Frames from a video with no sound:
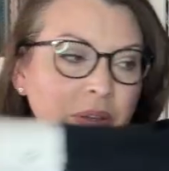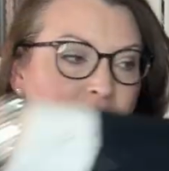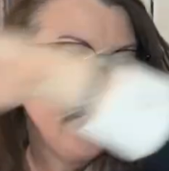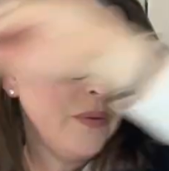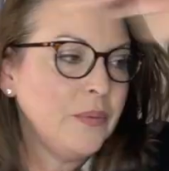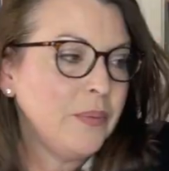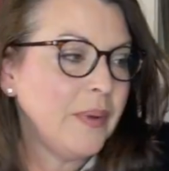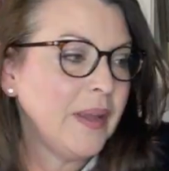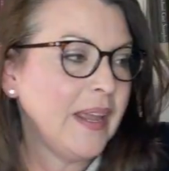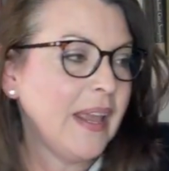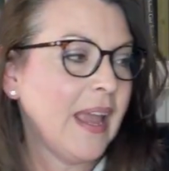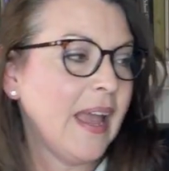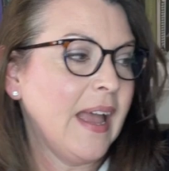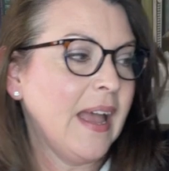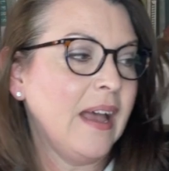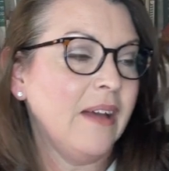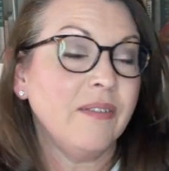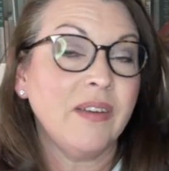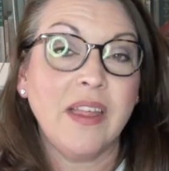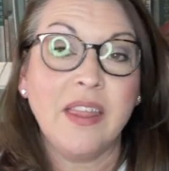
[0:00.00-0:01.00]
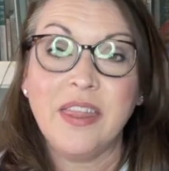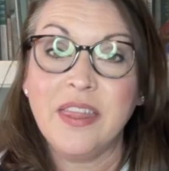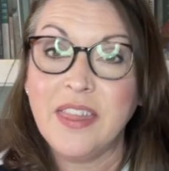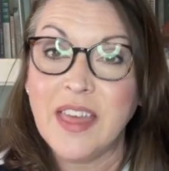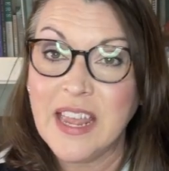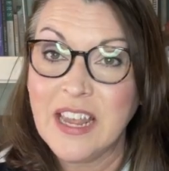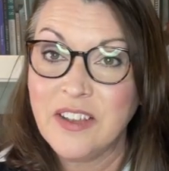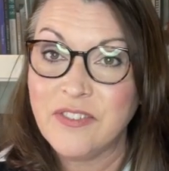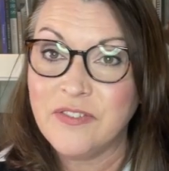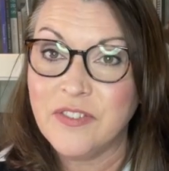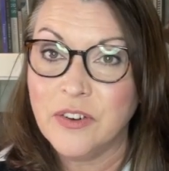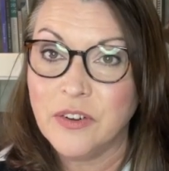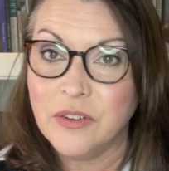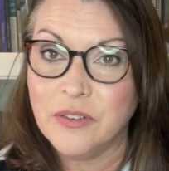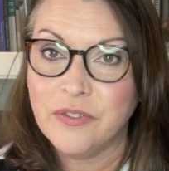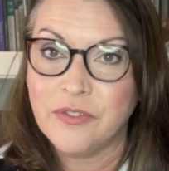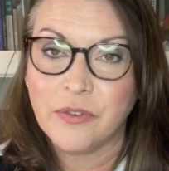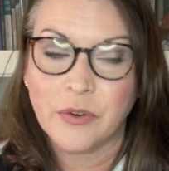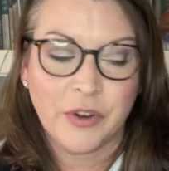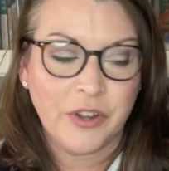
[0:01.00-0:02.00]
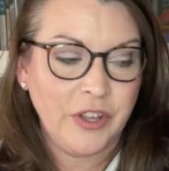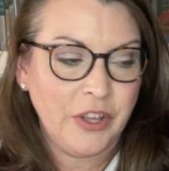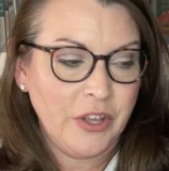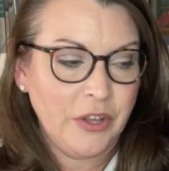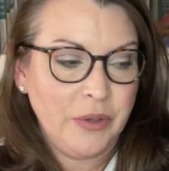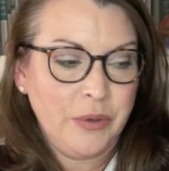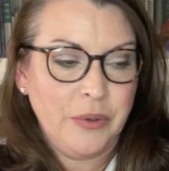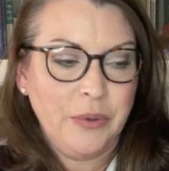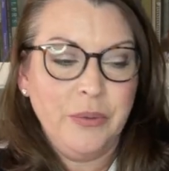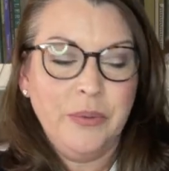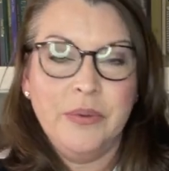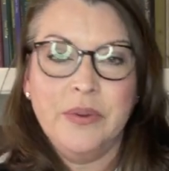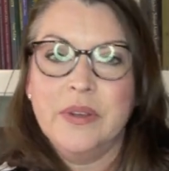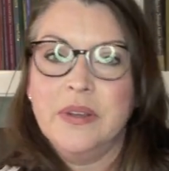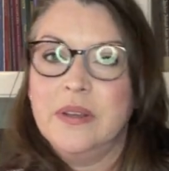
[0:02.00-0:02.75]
We have Thankful for You.